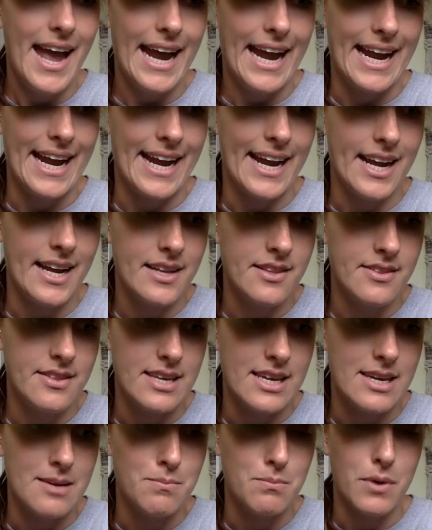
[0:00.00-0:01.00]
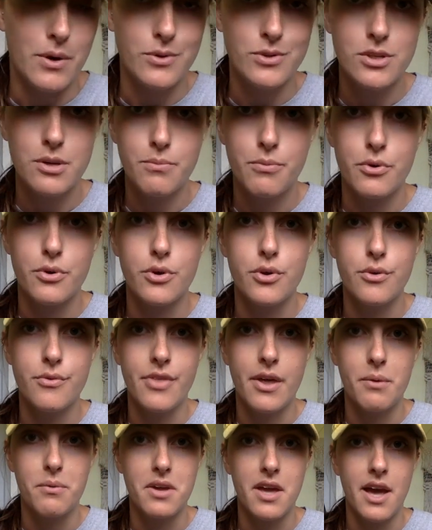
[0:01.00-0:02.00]
And the most improved
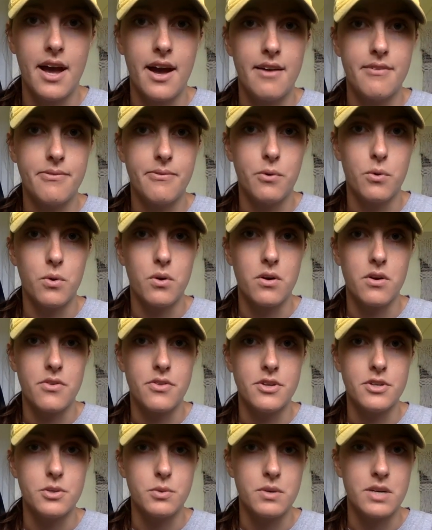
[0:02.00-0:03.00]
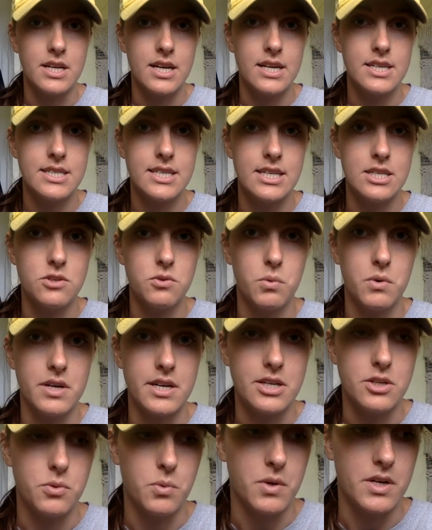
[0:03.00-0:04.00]
that we have for the
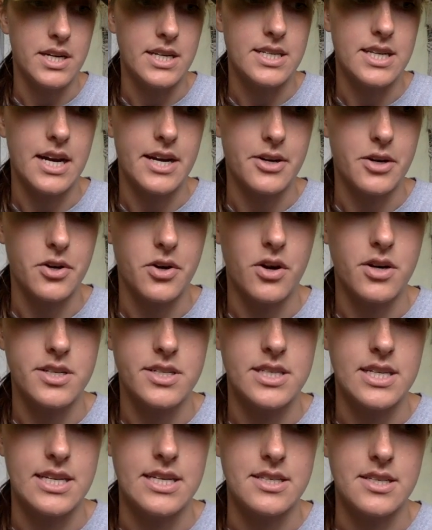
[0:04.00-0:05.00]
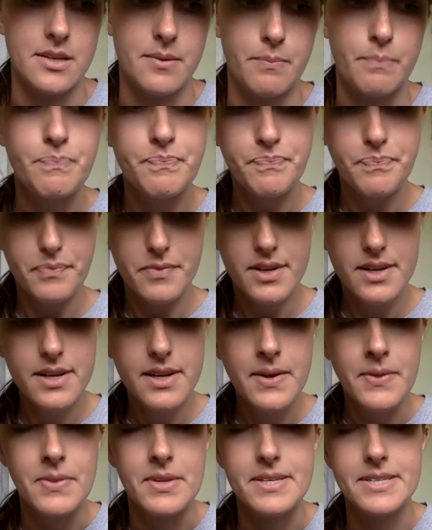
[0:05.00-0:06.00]
2019-2020 Tiger Guard season,
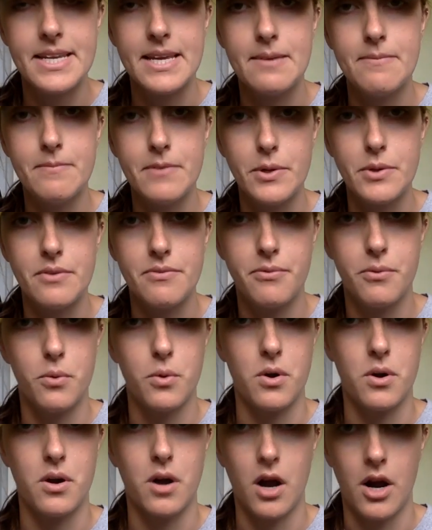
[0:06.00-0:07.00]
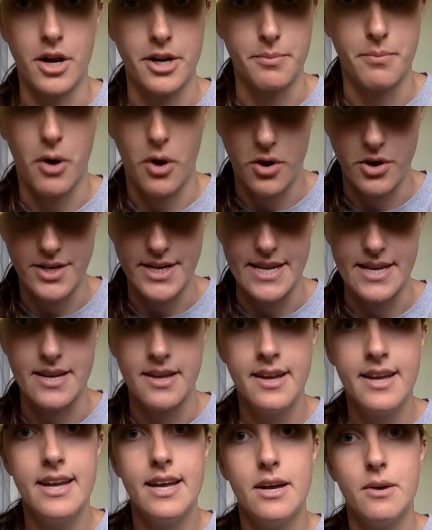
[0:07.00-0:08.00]
the team voted for Autumn Hardy,
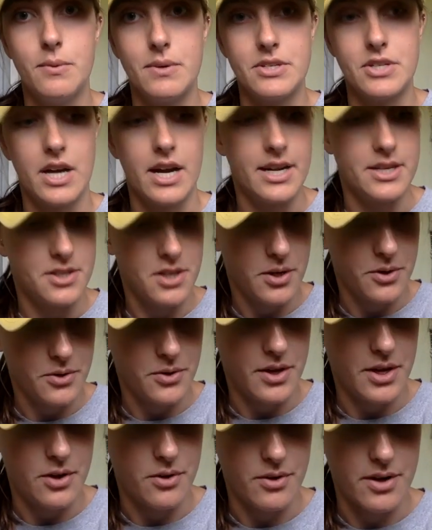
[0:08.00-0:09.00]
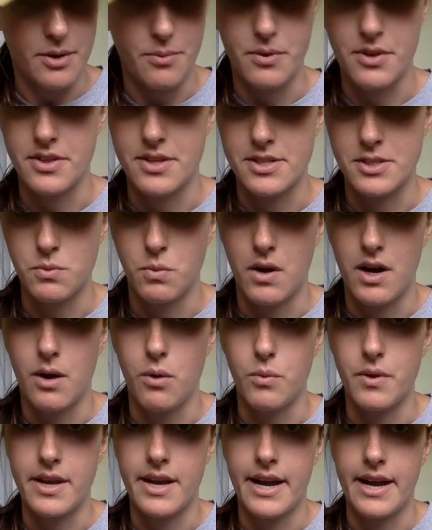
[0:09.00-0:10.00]
which I totally agree with as
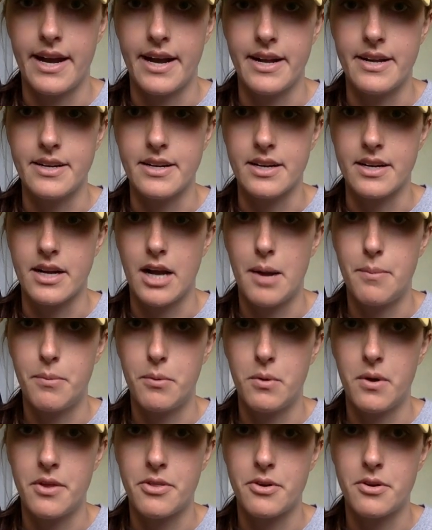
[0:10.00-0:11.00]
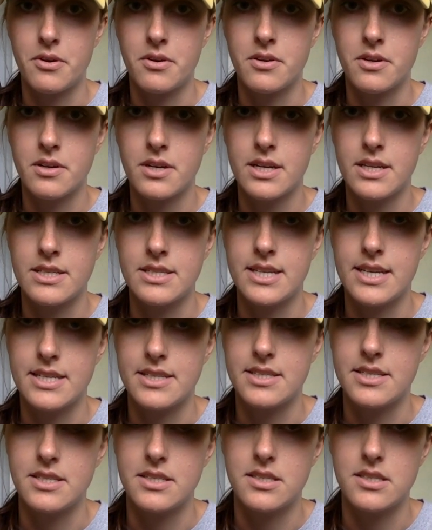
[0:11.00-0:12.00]
well. We had a couple other
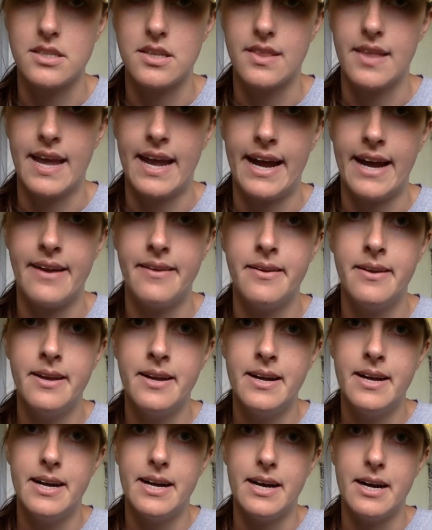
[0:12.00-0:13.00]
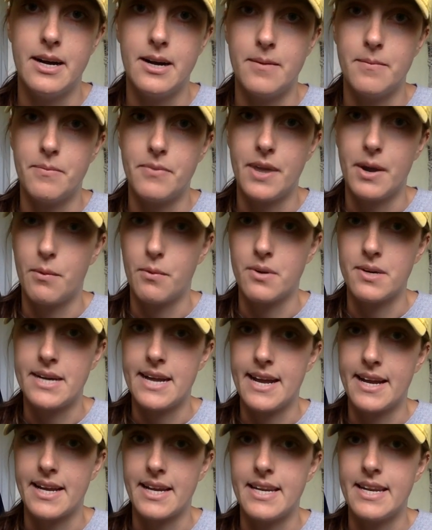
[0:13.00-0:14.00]
contestants to that that were
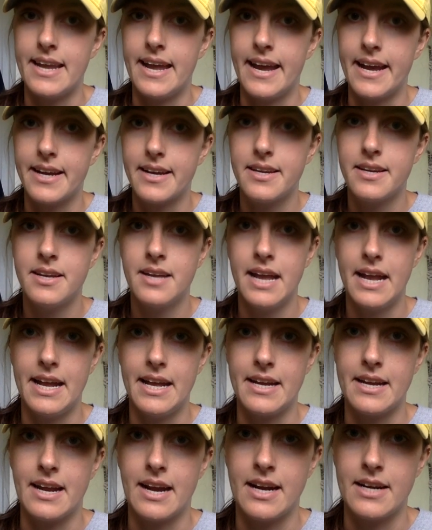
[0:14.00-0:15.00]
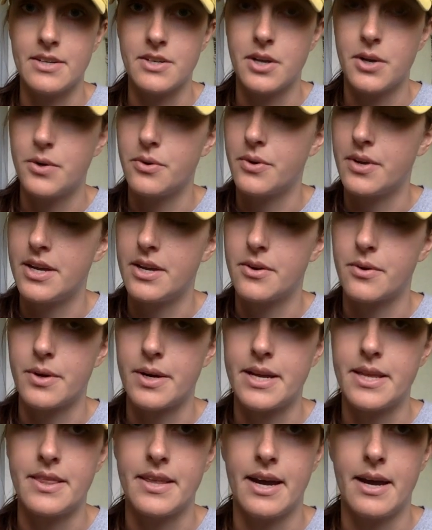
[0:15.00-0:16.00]
neck and neck, and I totally
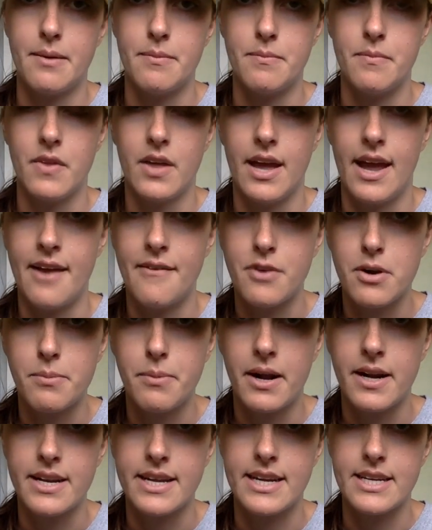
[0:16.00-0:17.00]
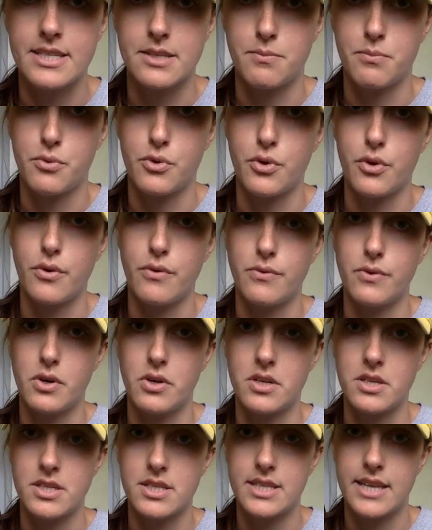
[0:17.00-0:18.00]
agree that everybody has improved
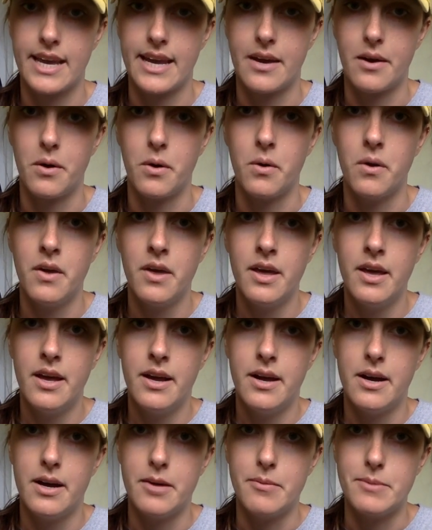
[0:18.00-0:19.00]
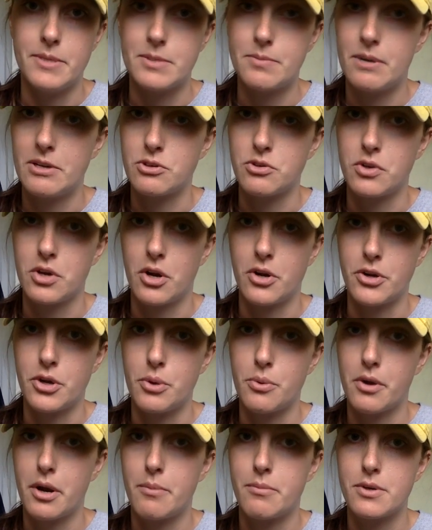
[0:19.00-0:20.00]
on a scale, especially our
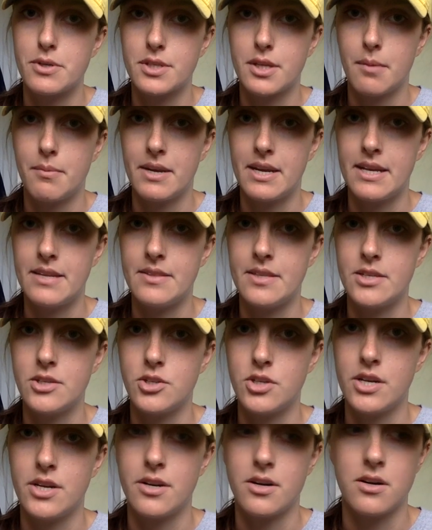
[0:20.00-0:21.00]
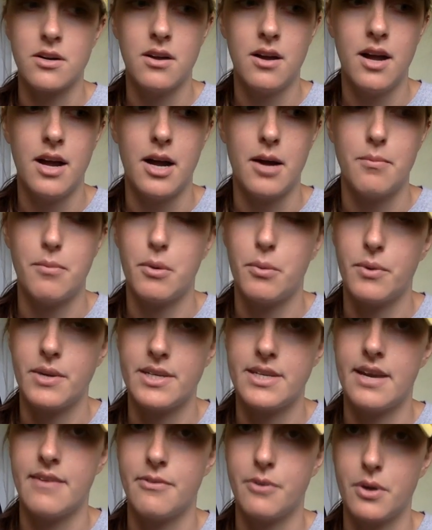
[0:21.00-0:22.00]
newcomers coming in this year, but we
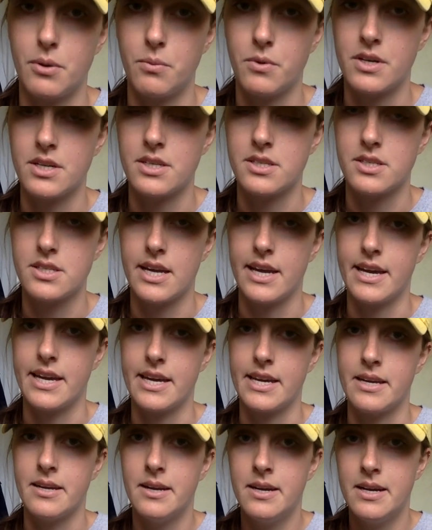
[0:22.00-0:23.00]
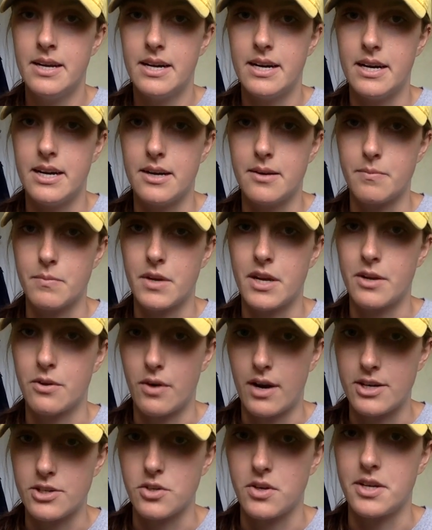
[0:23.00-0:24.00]
definitely want to say
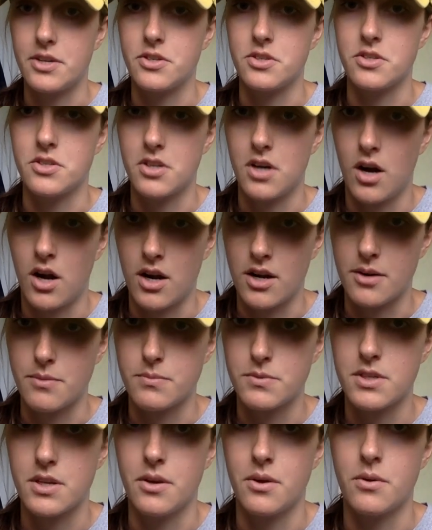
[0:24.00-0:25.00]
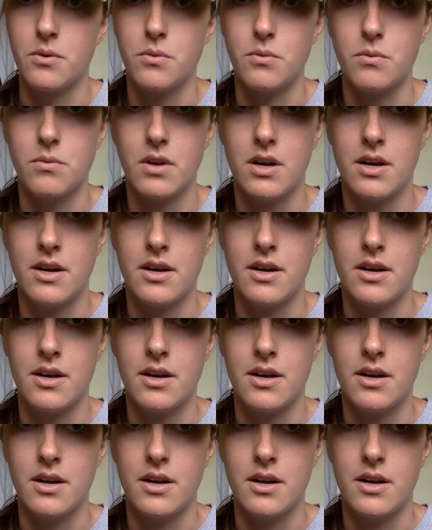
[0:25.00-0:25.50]
congratulations to Autumn. So